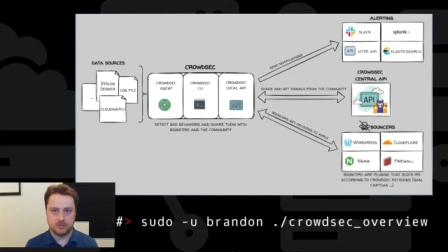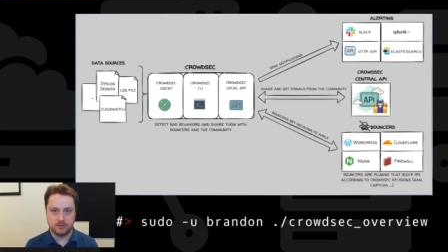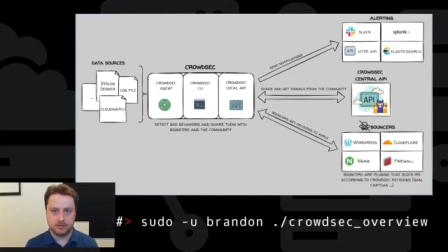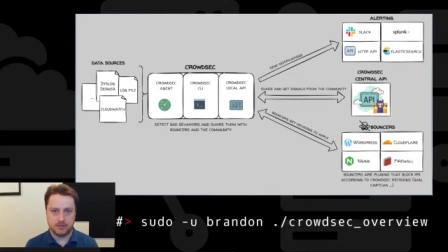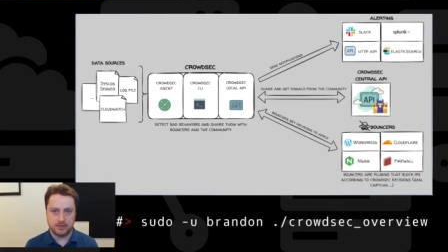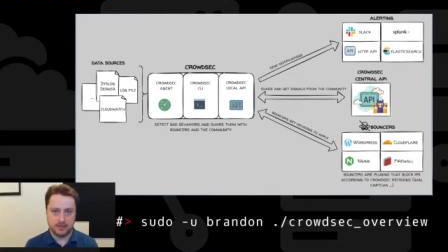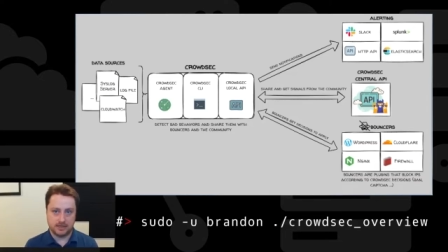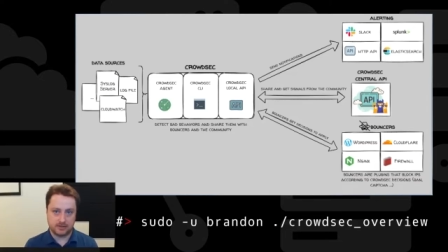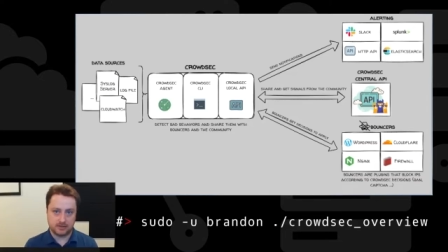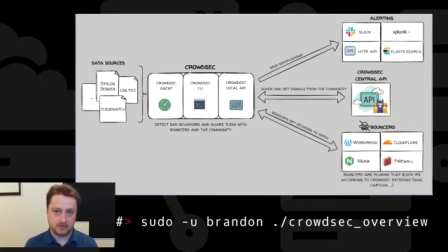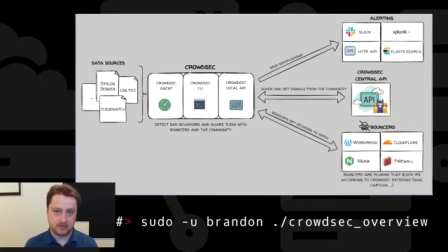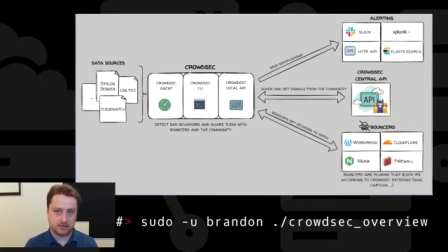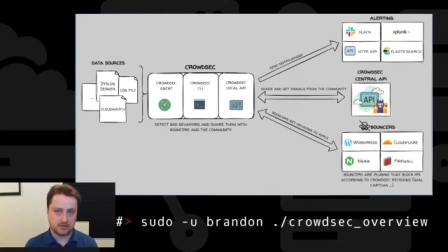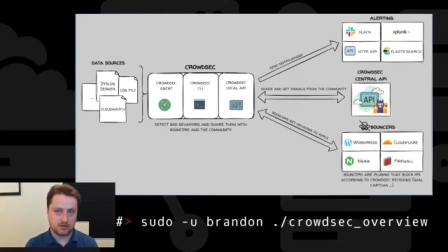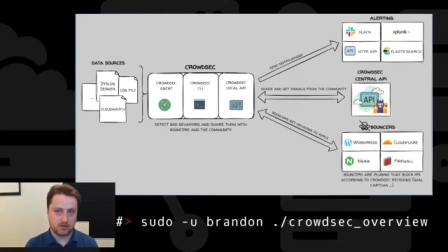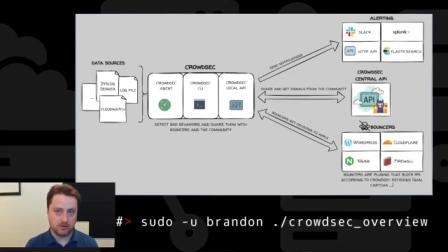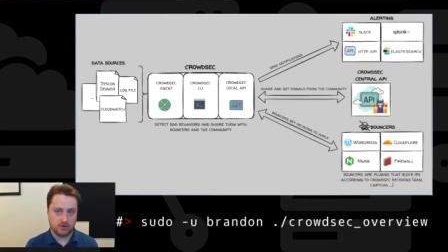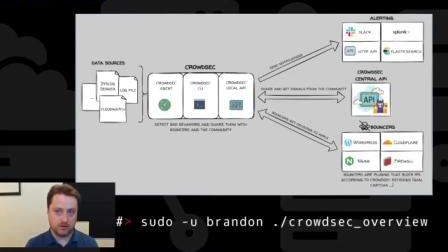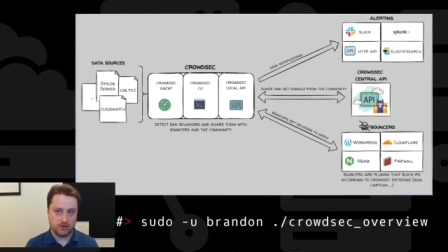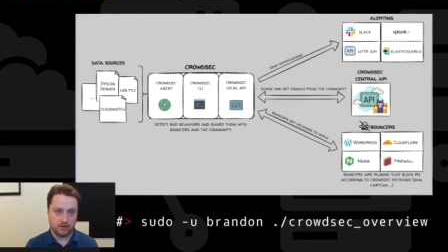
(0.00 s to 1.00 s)
to get
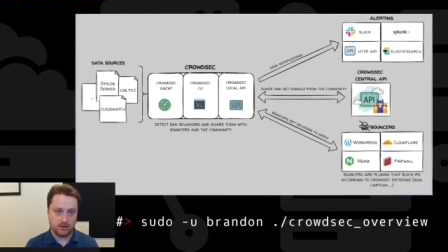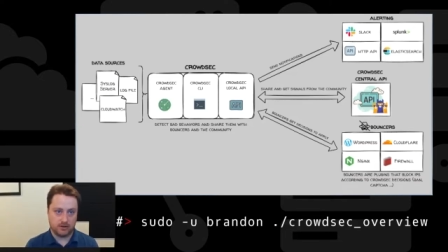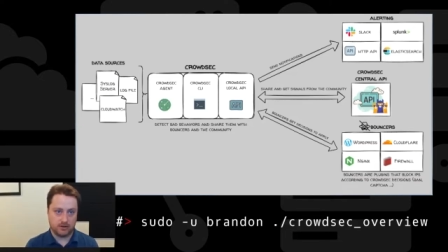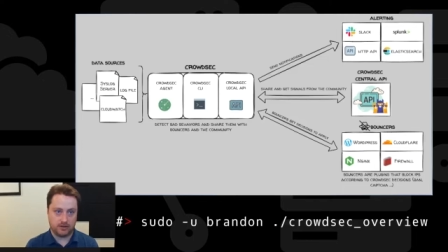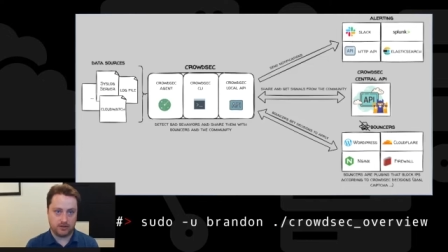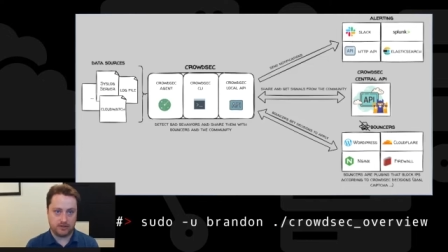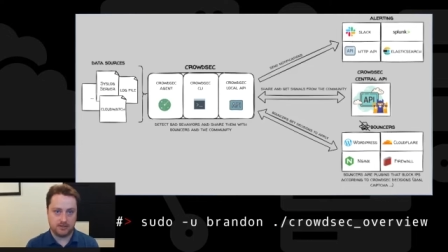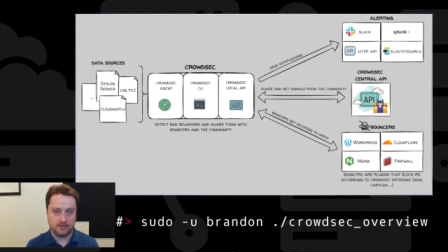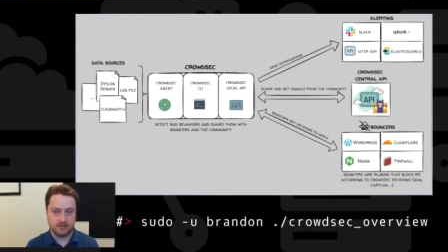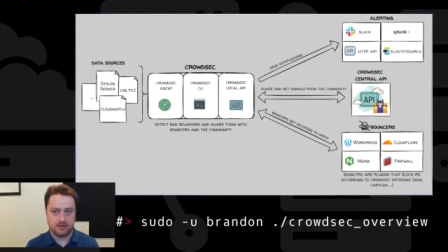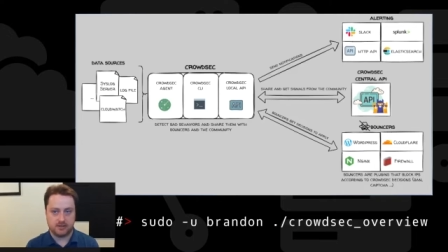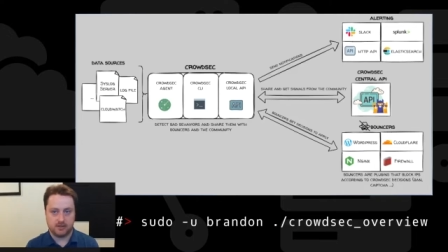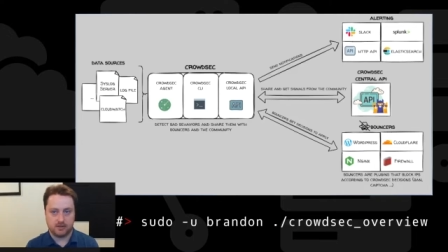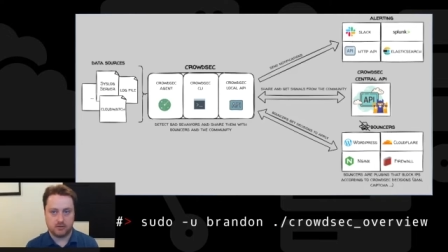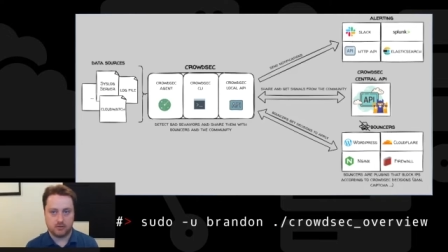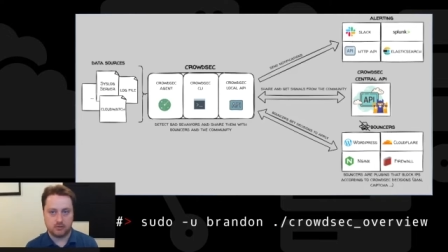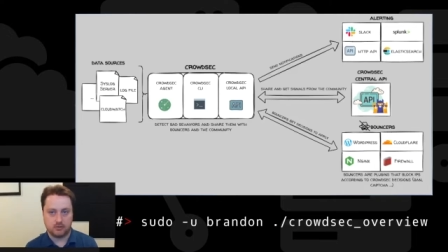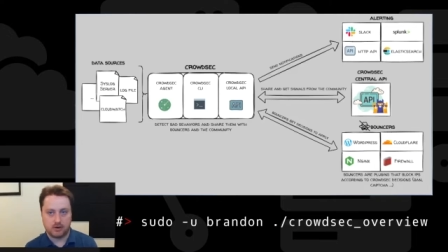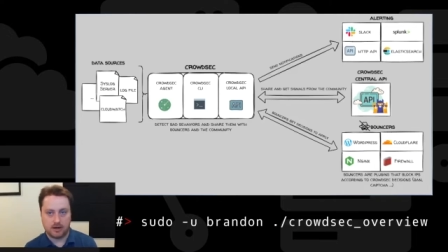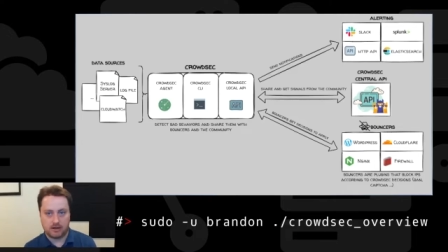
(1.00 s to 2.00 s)
started is the
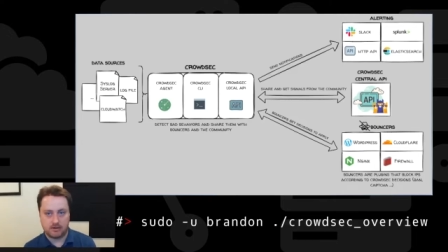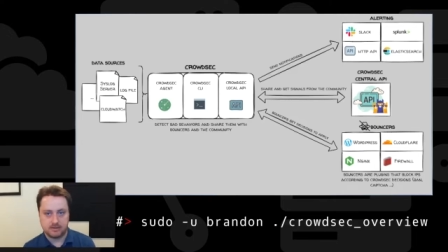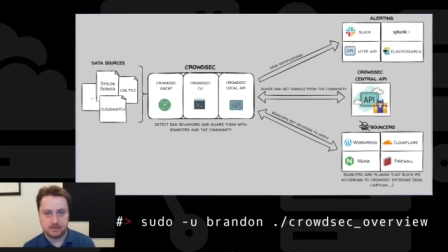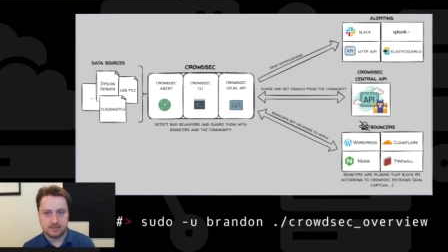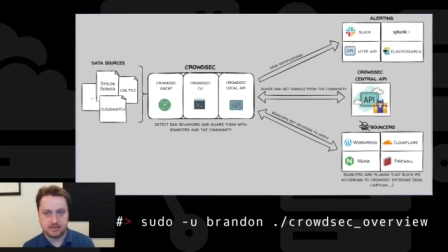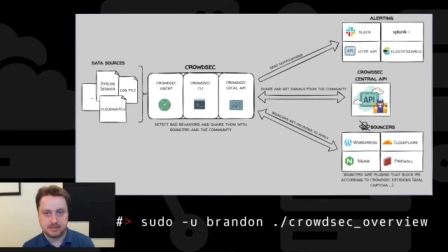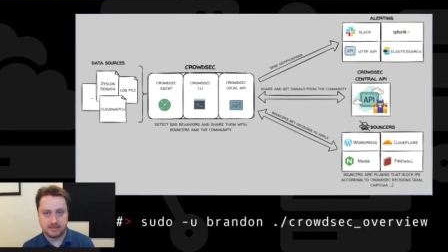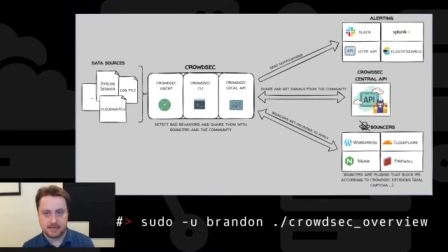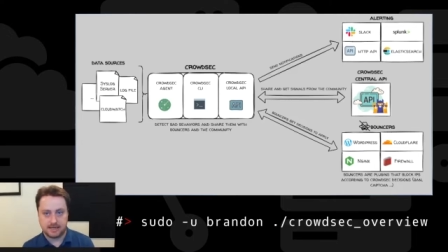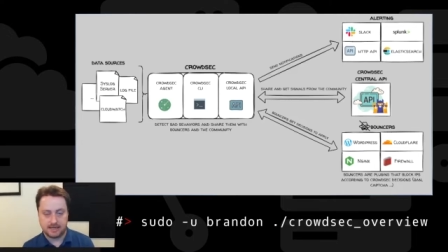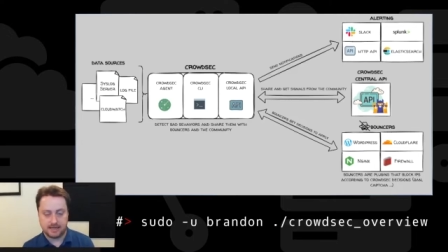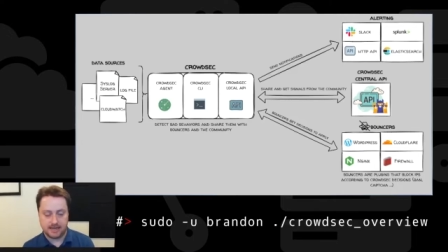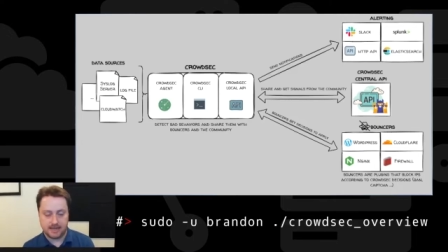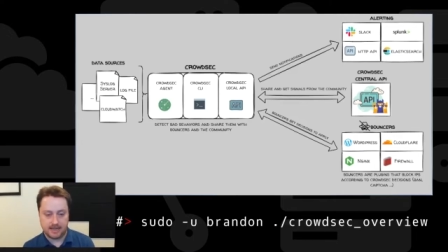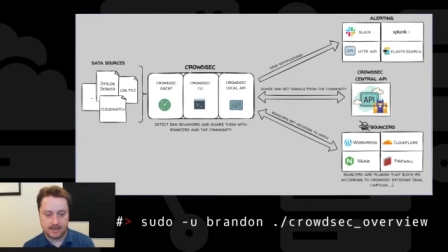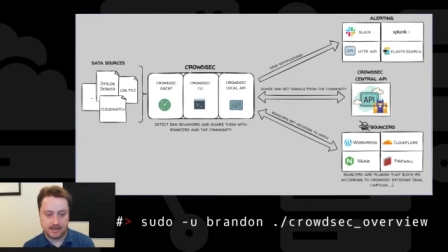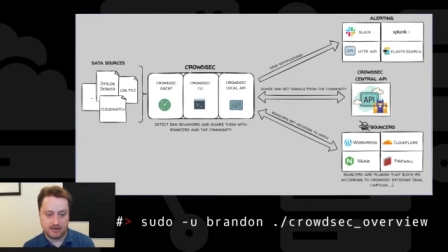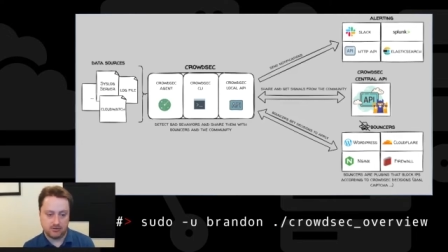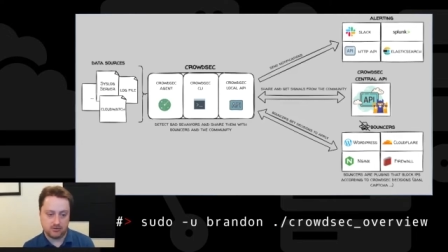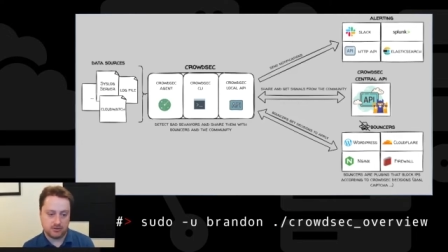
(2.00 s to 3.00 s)
CrowdSec
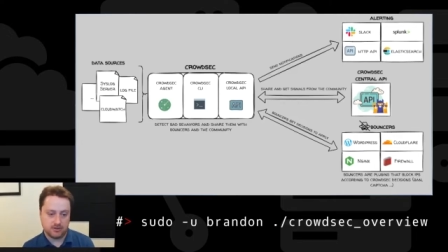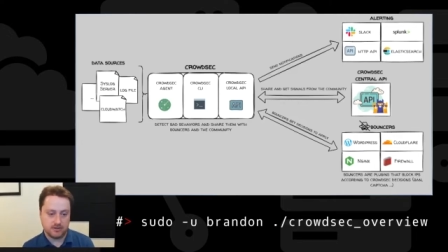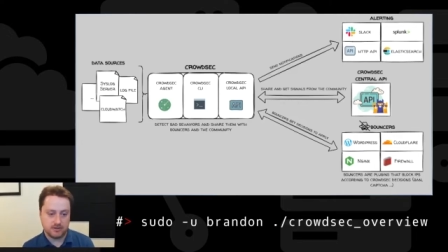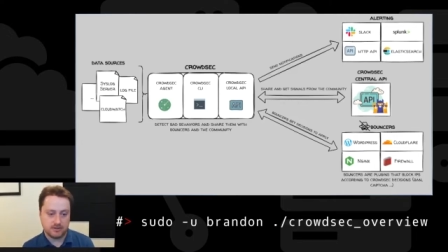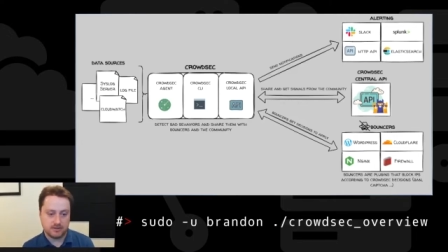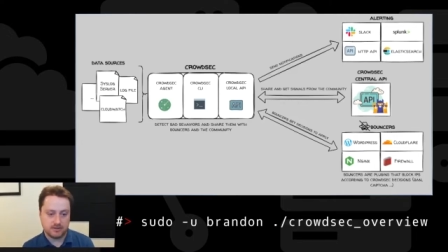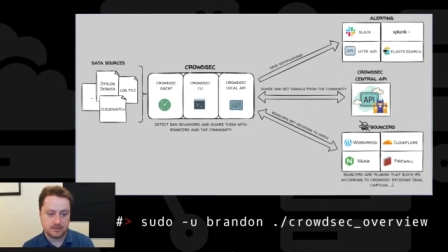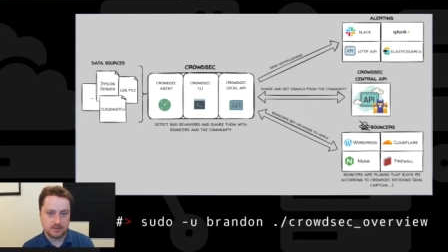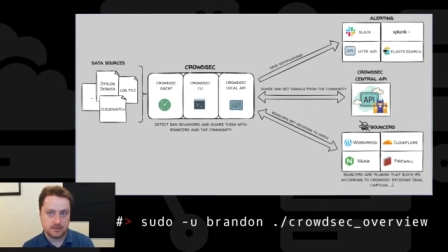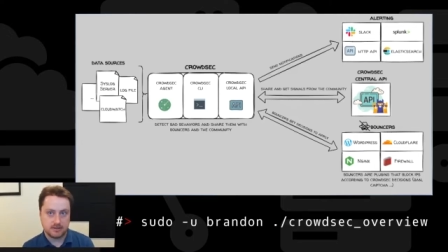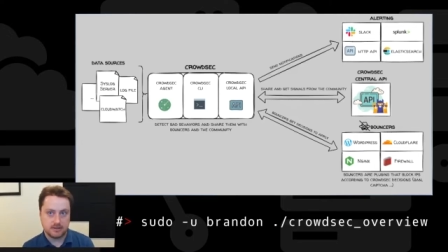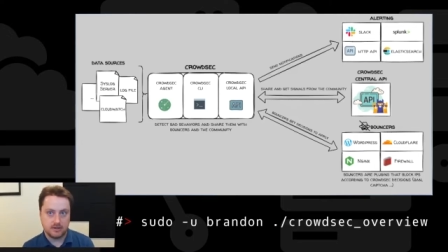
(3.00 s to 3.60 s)
agent,